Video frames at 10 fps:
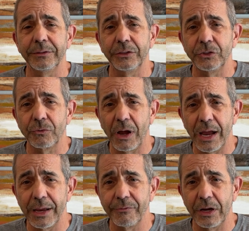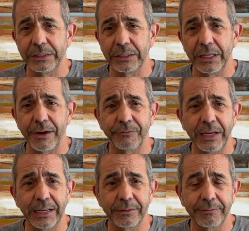Drive on the
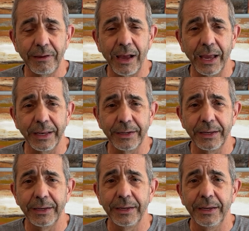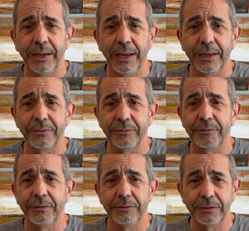left-hand side
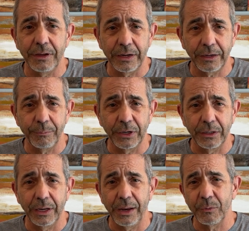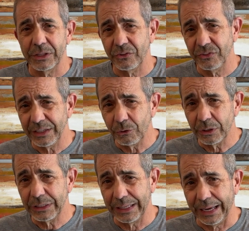has the document, and with a single
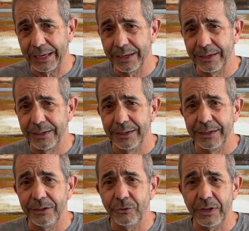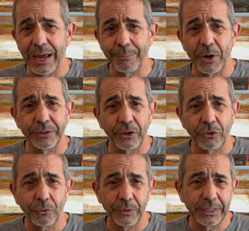click, you tap on the
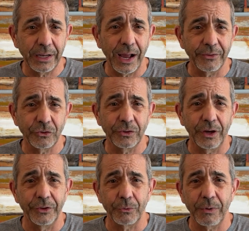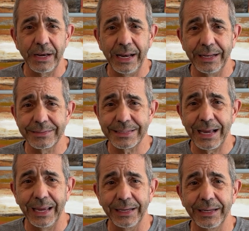3 dots on the right-hand
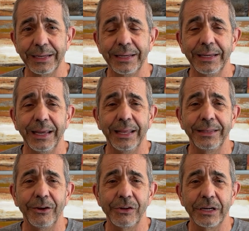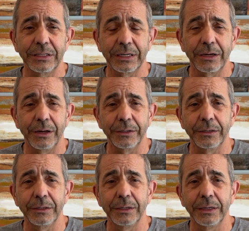side, and there you click on
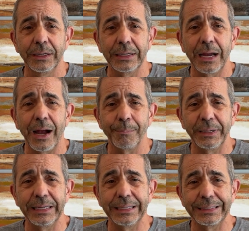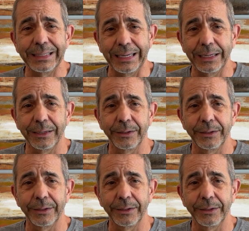Copy Link.